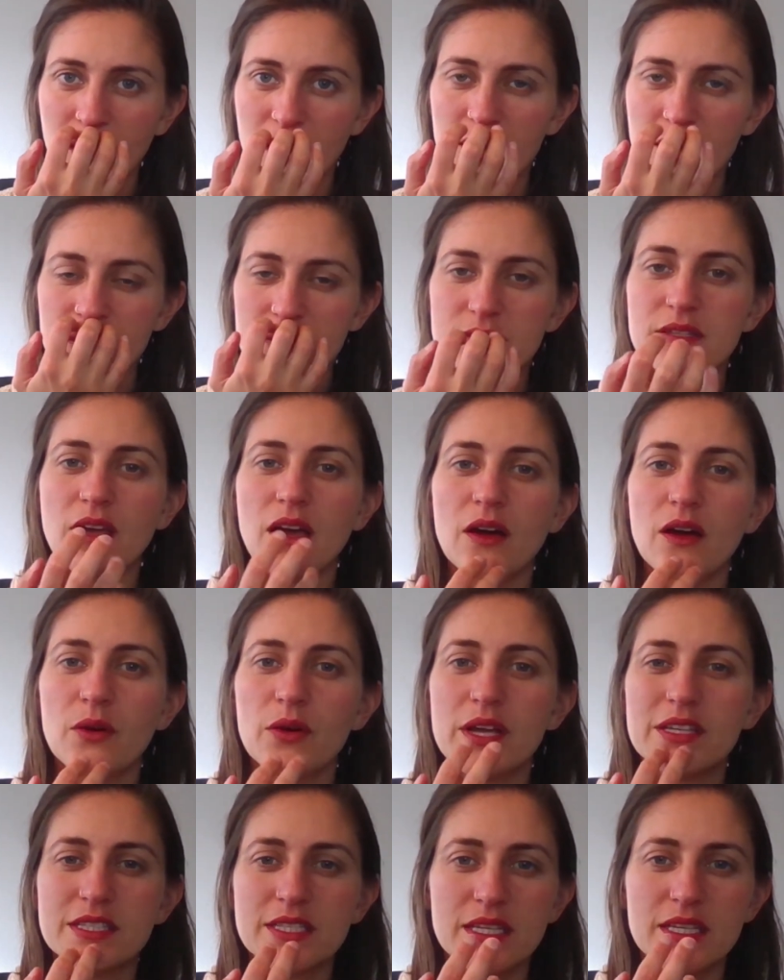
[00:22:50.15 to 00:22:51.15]
So
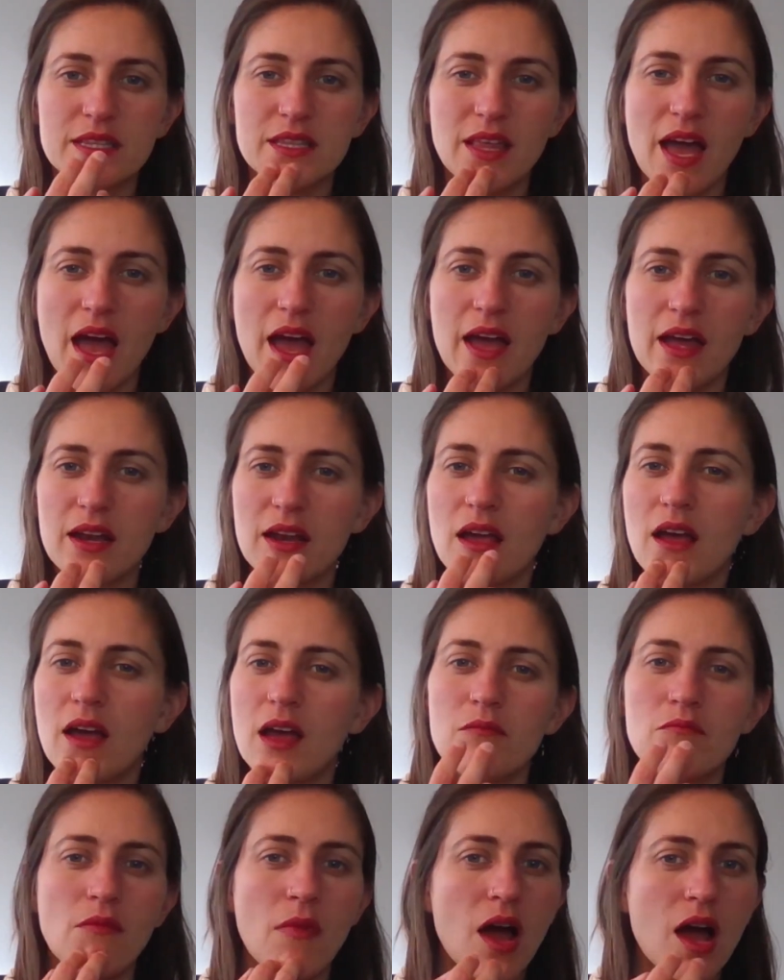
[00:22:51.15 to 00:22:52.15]
is it that
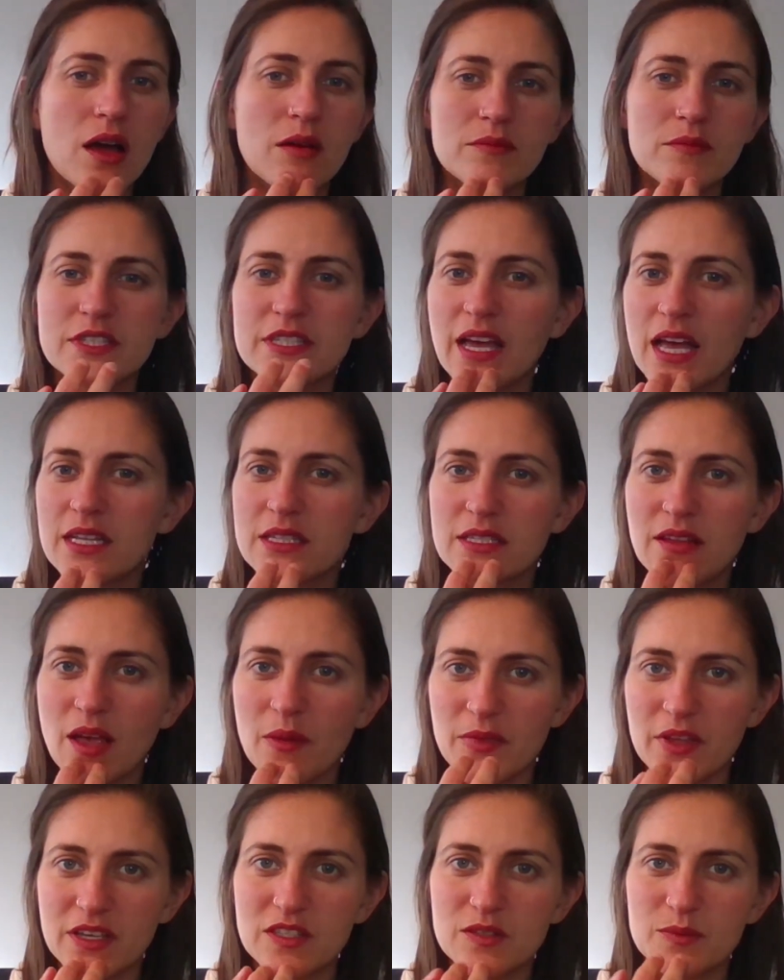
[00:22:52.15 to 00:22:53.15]
mom said
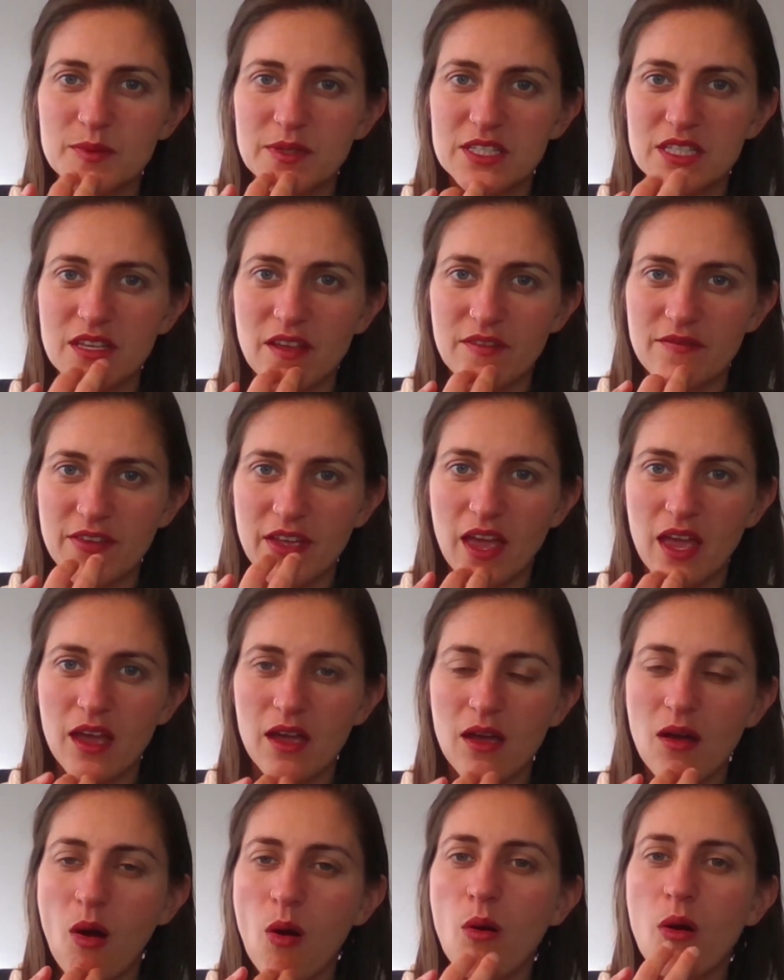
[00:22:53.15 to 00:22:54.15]
something specific,
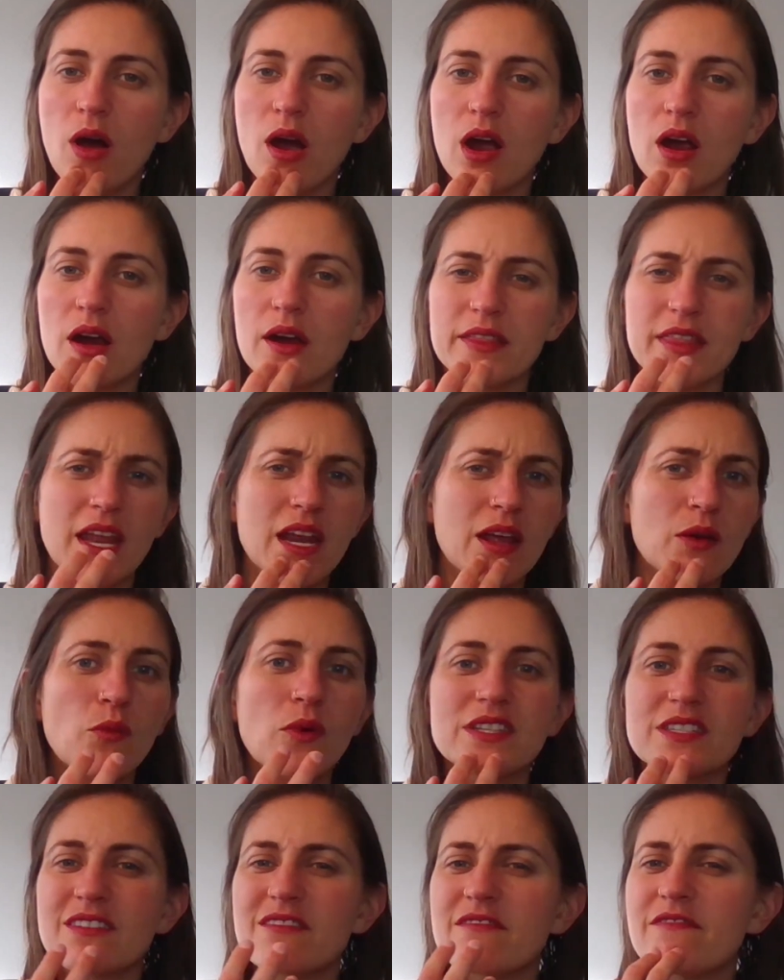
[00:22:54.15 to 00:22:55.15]
or that it
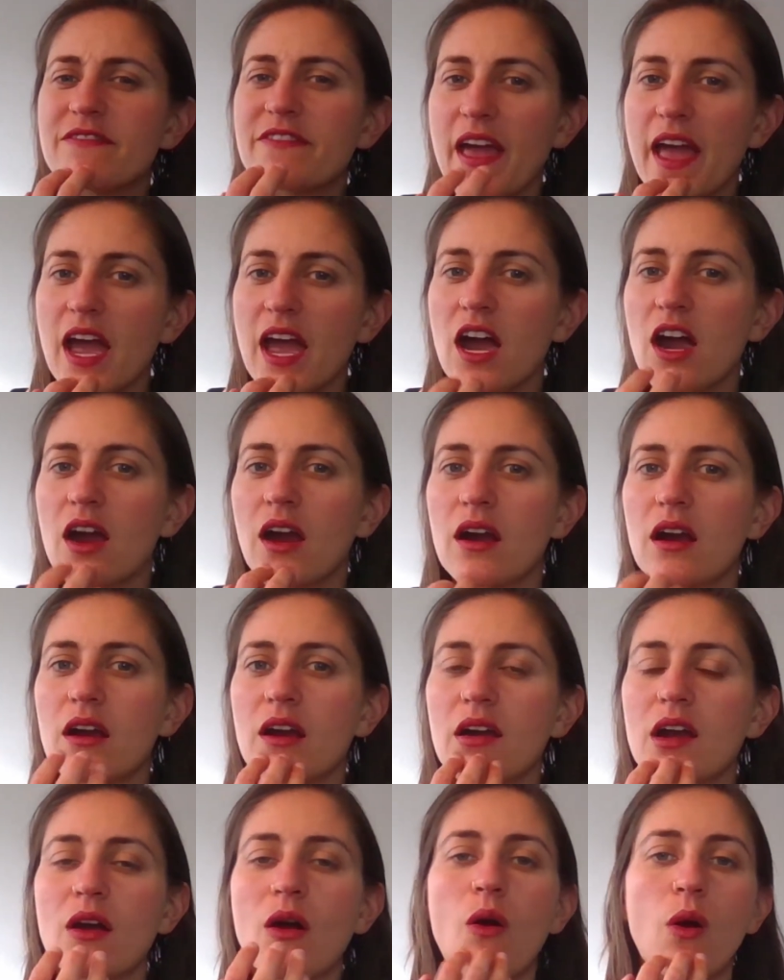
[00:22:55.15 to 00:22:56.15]
wasn't
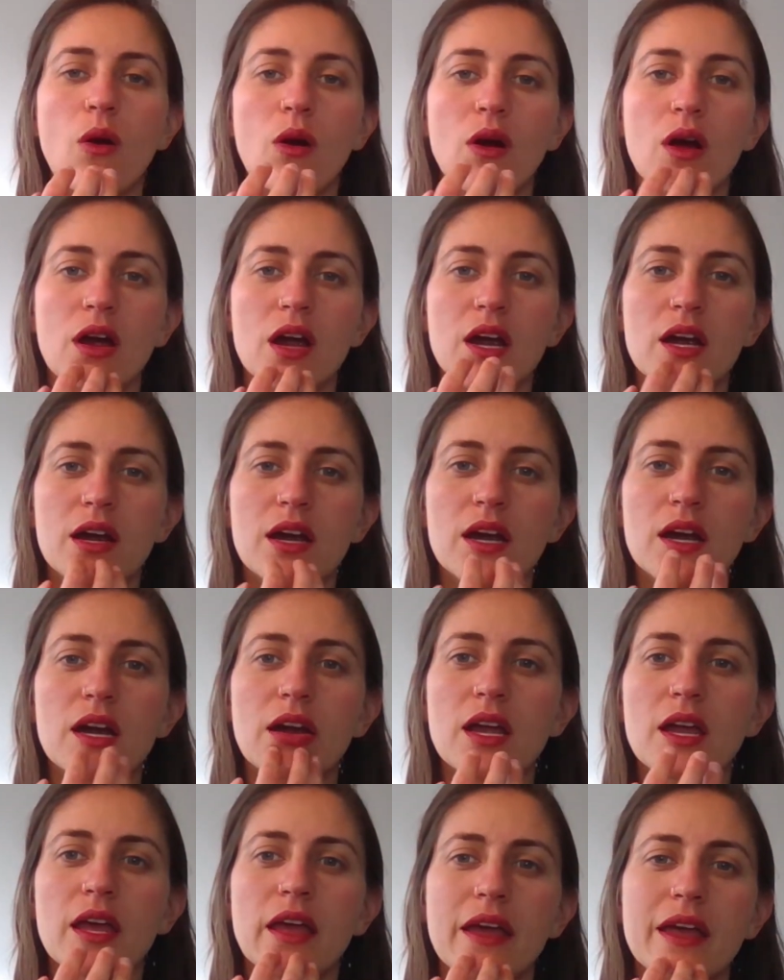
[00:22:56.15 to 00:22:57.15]
fair, or
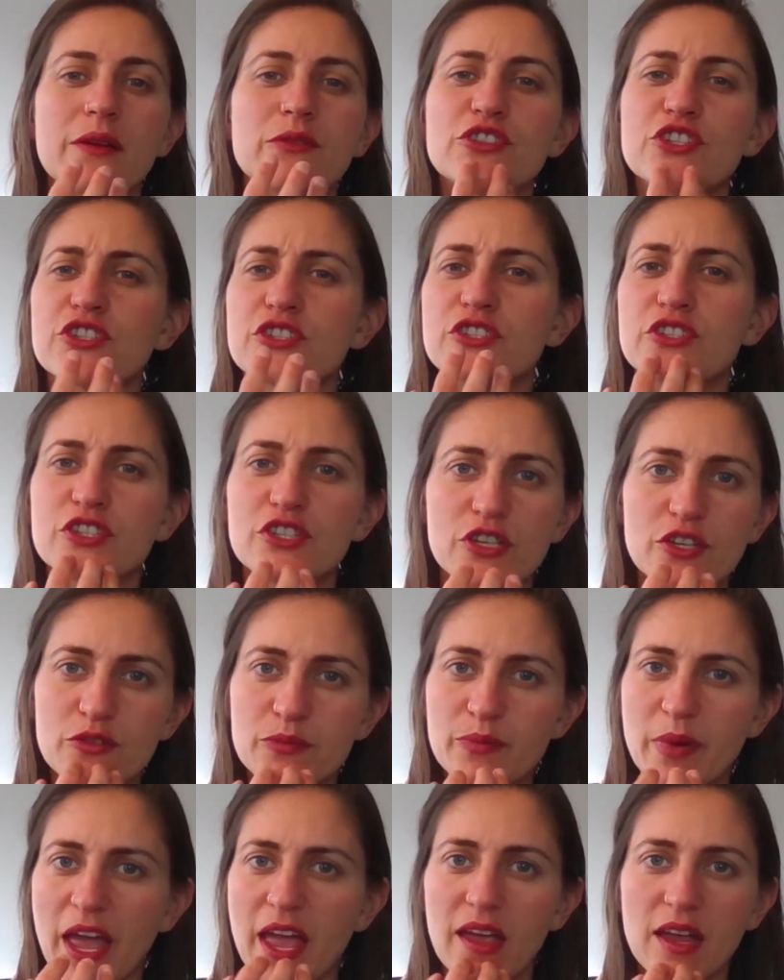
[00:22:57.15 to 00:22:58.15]
it was just too
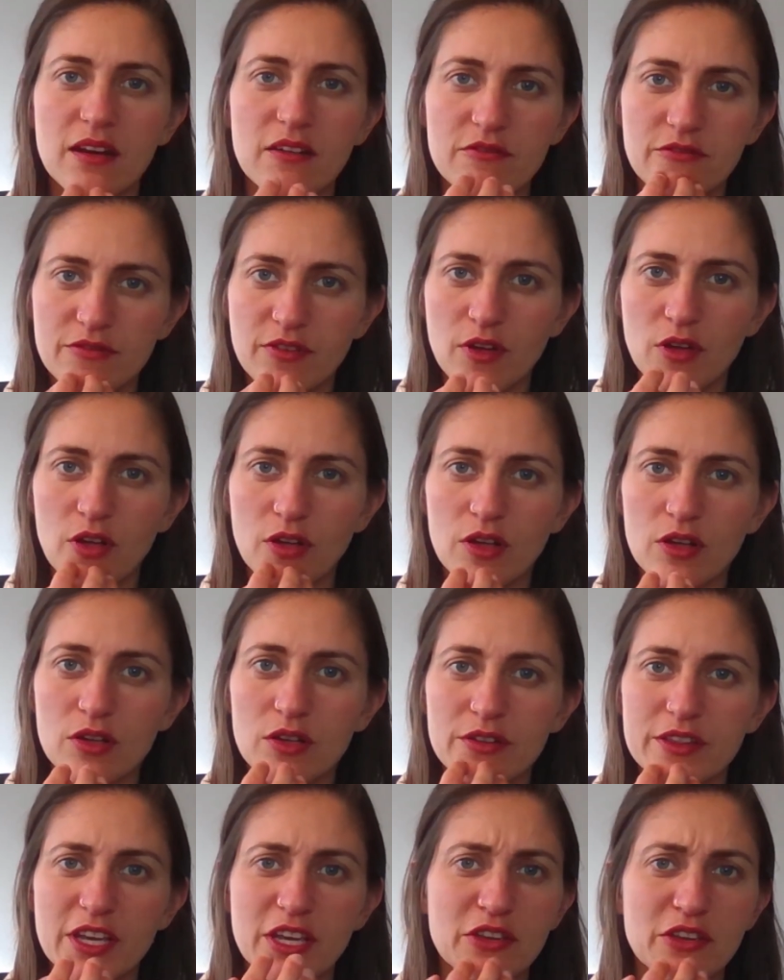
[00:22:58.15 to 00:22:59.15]
painful,
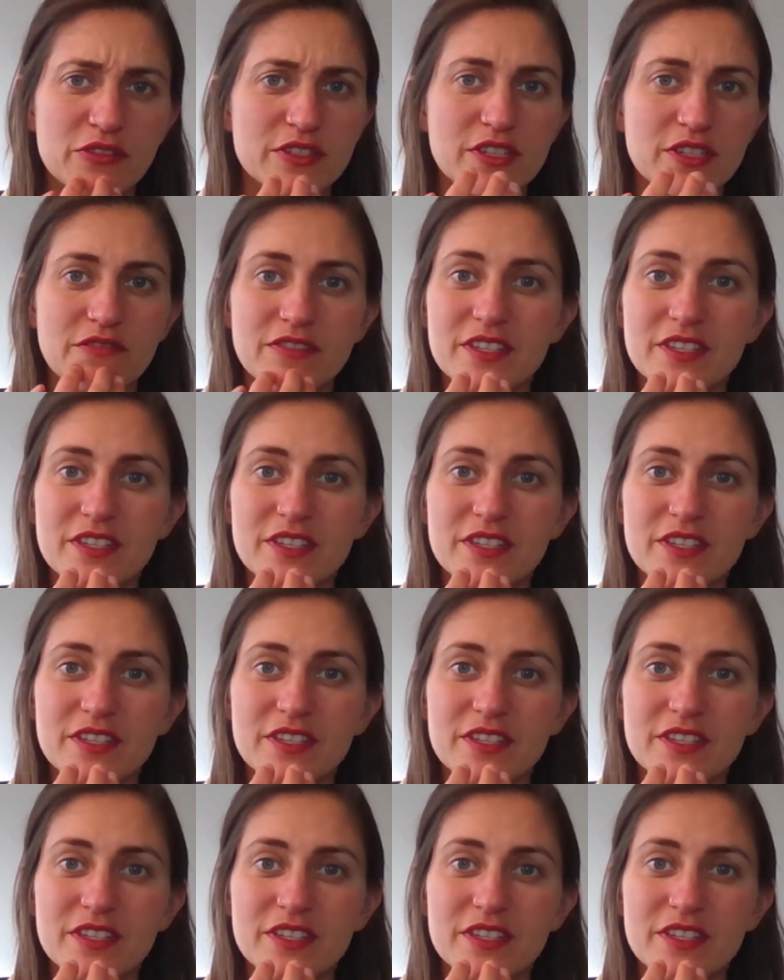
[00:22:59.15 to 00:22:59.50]
that you still feel